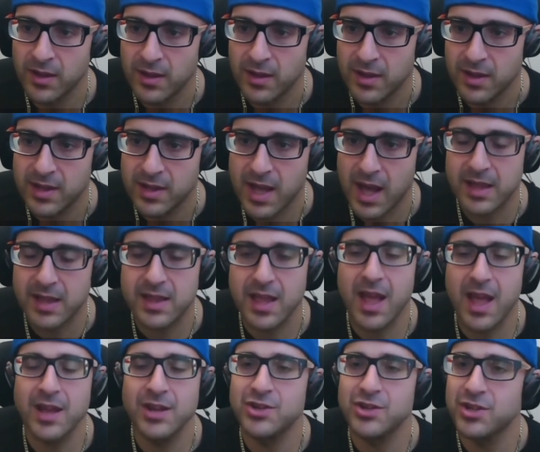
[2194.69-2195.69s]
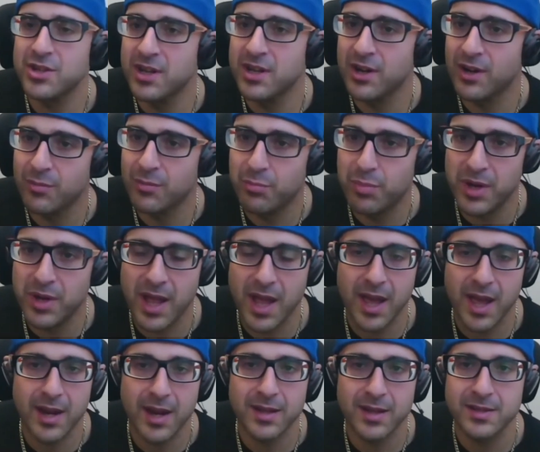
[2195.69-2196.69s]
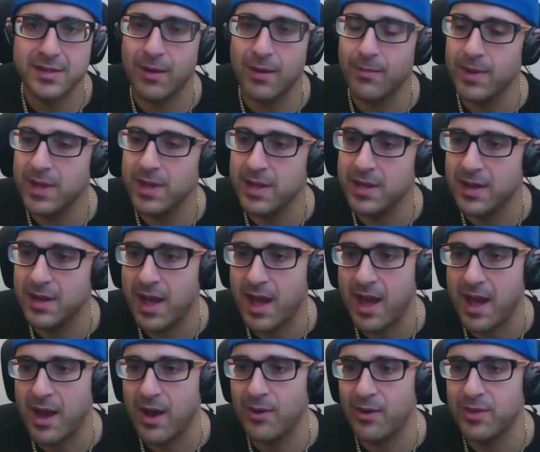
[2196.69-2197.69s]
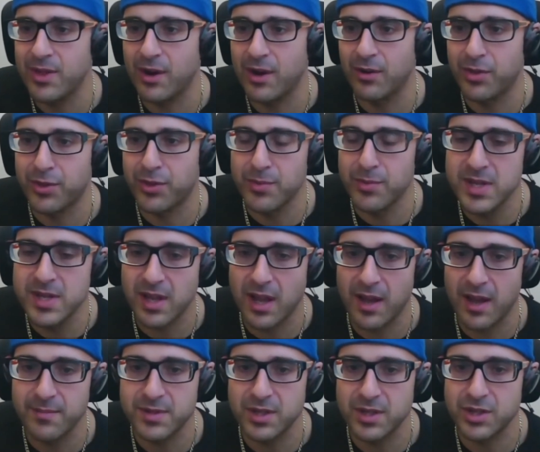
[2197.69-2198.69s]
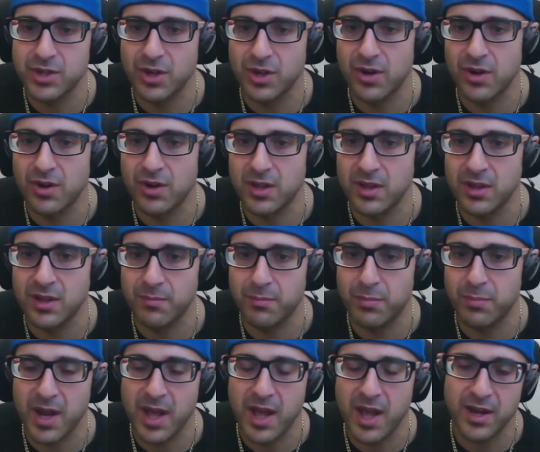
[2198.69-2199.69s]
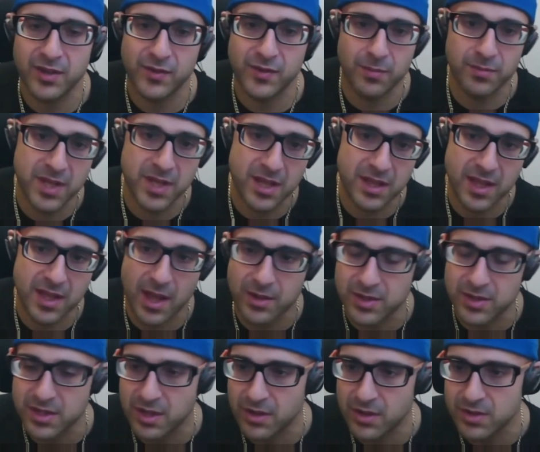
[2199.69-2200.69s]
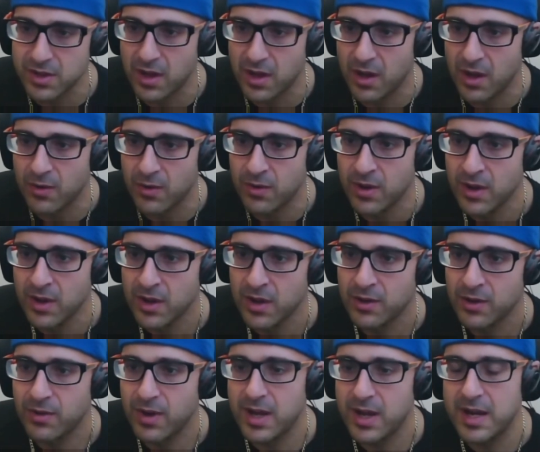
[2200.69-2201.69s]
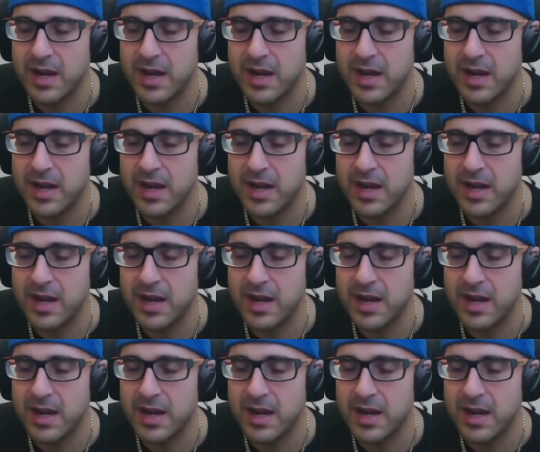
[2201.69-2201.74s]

Not the engineered bananas that we eat now that are 3 times the sugar than the bananas from 10,000 years ago, right?